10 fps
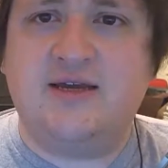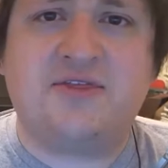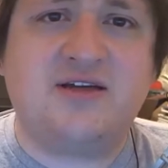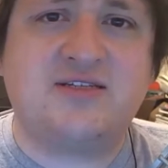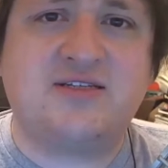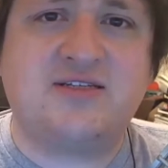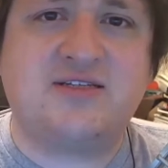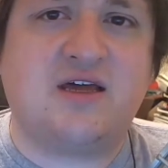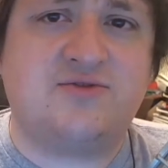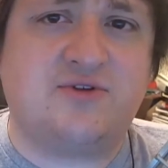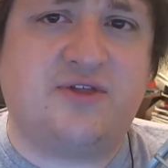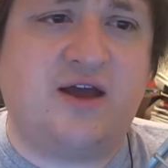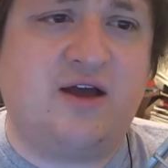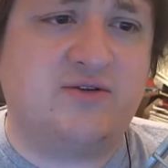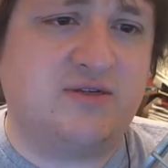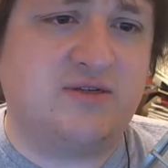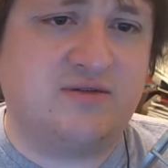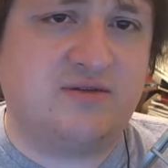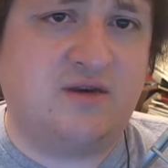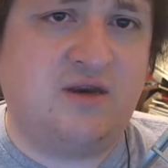think that
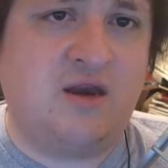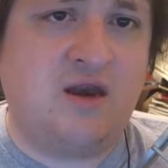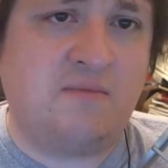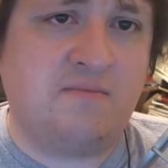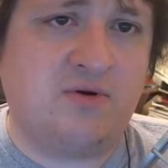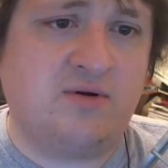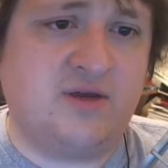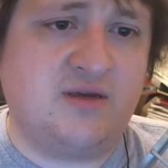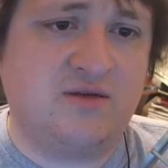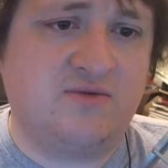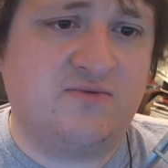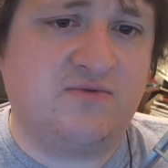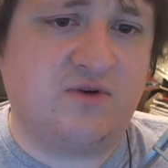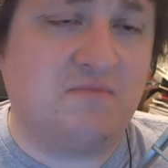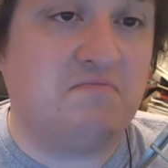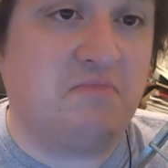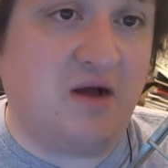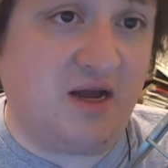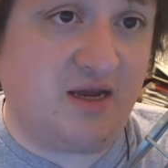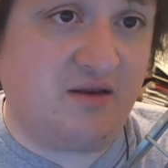100,000 number is for
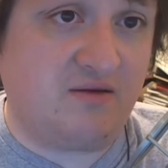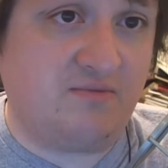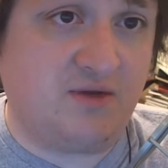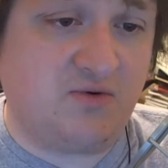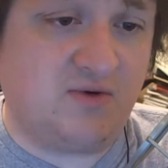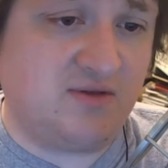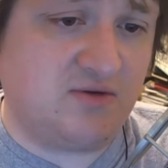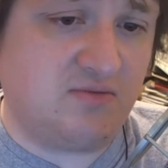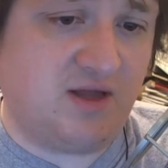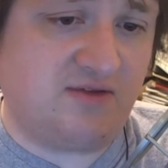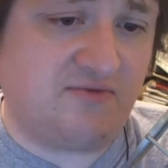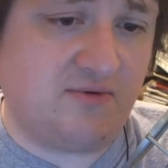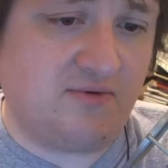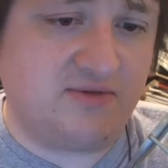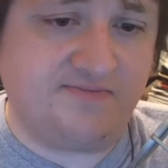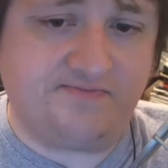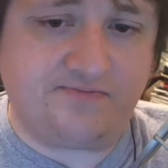combined between the two platforms.